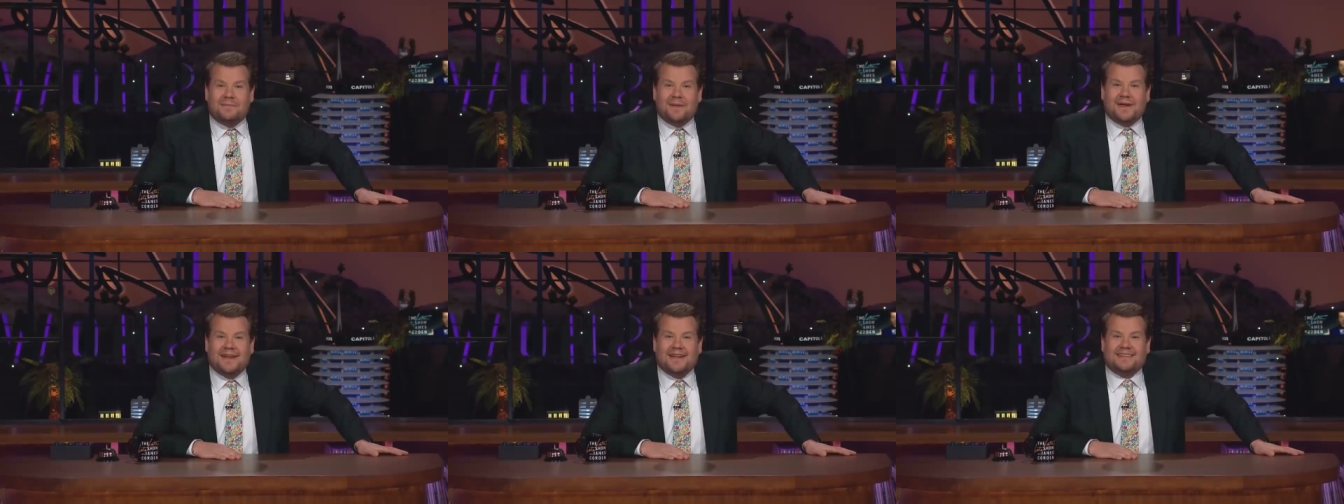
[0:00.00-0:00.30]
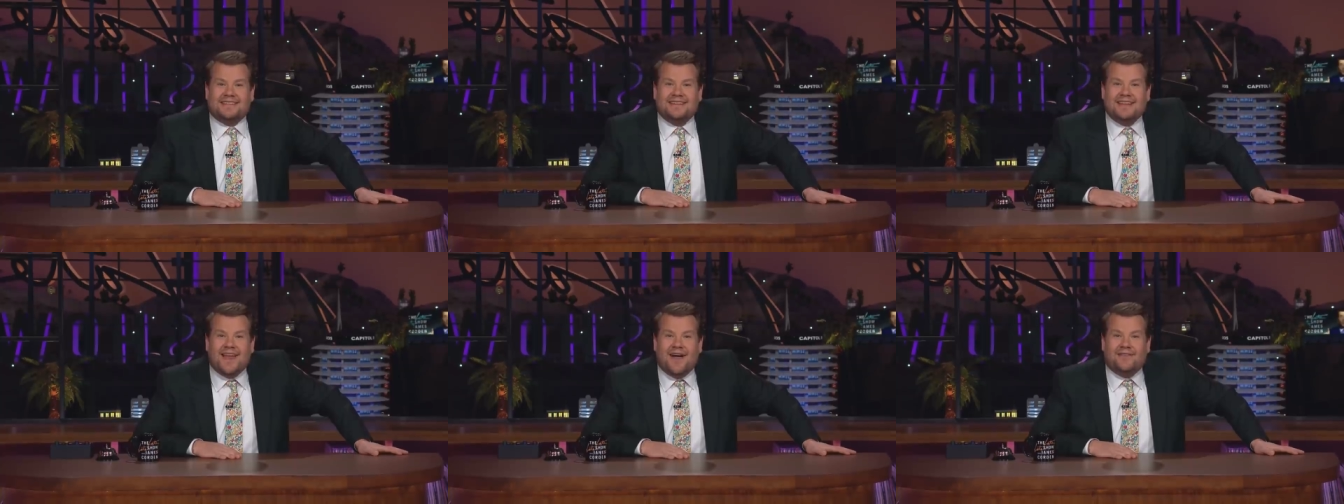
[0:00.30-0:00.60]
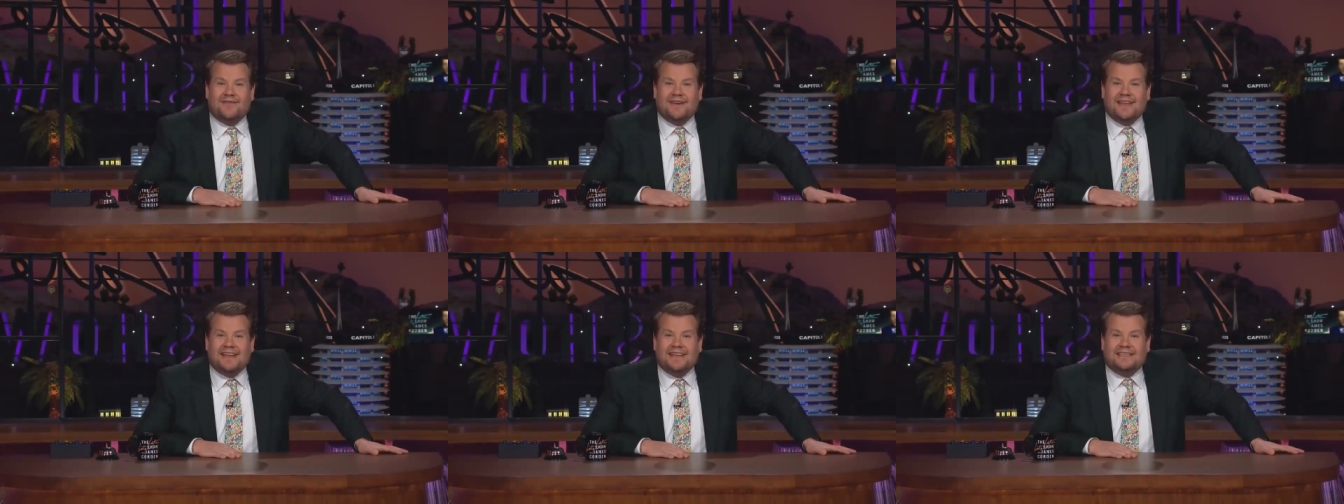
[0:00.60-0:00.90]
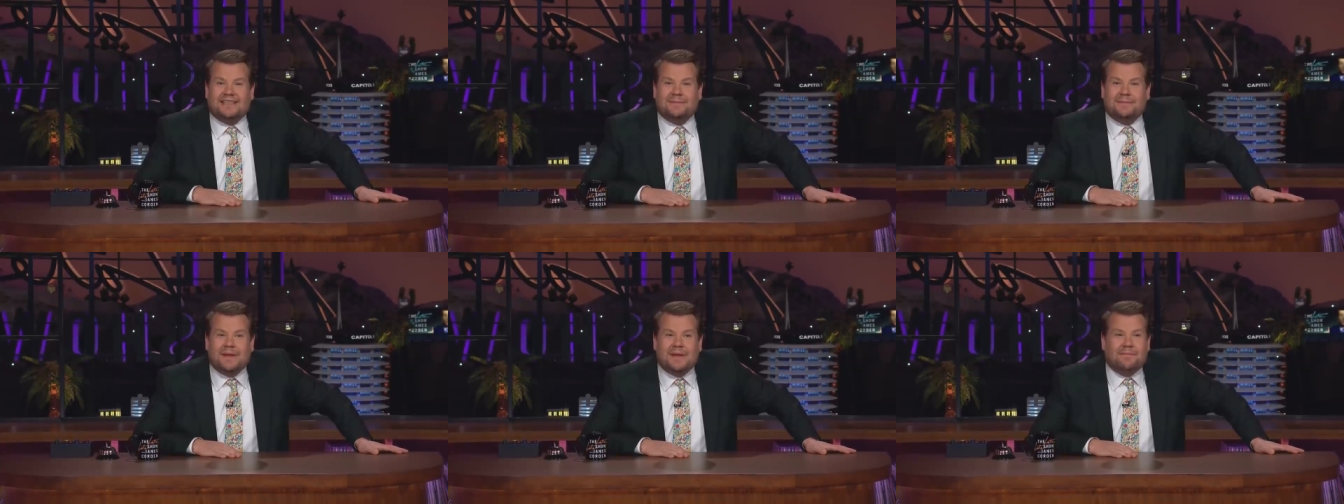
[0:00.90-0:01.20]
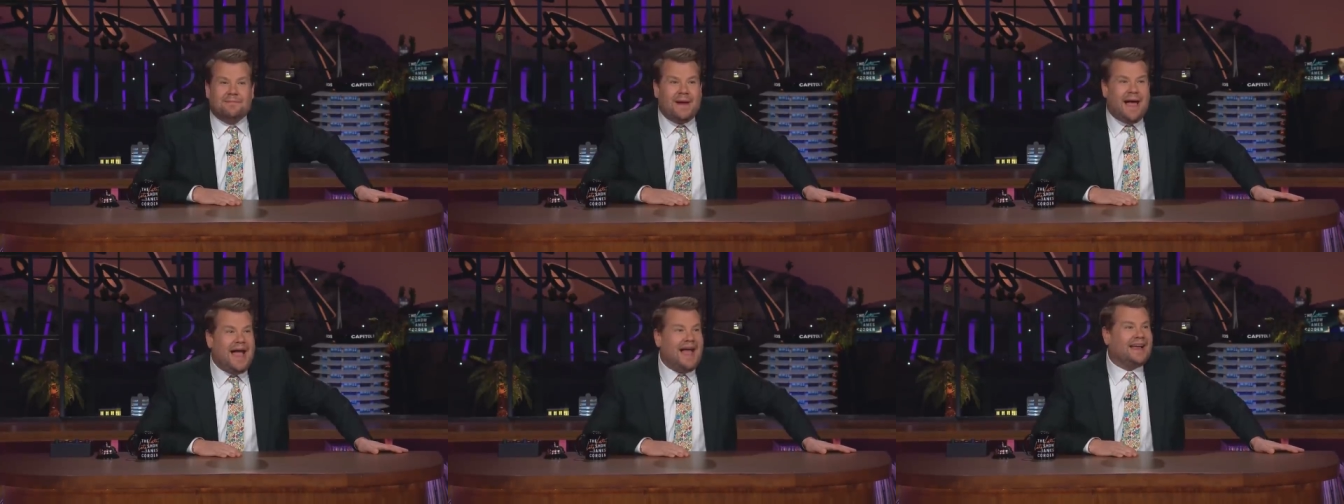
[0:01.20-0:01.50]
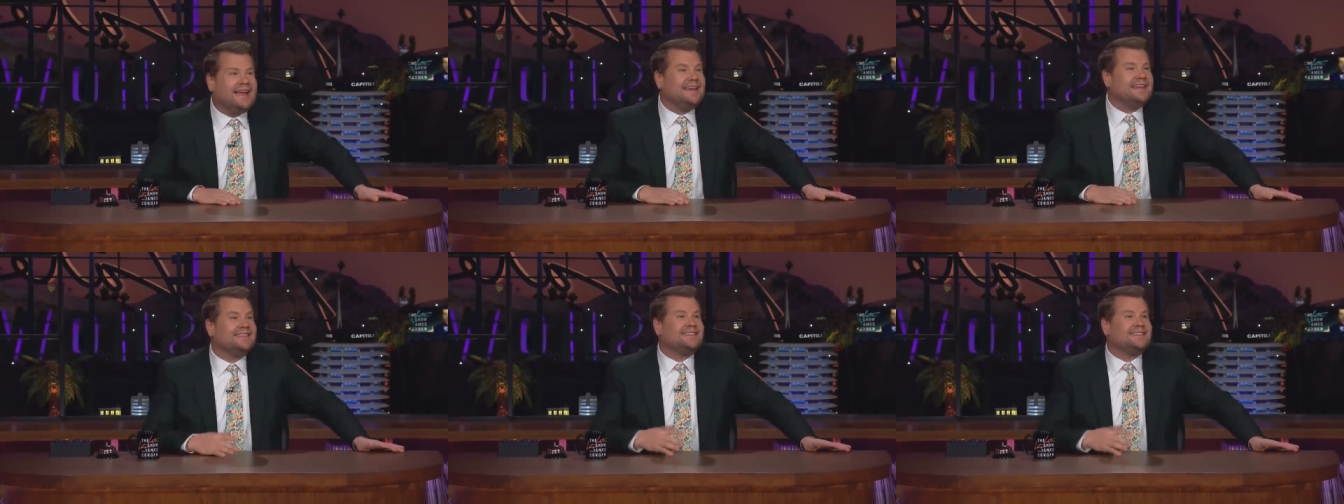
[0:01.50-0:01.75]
But it's lovely to be back.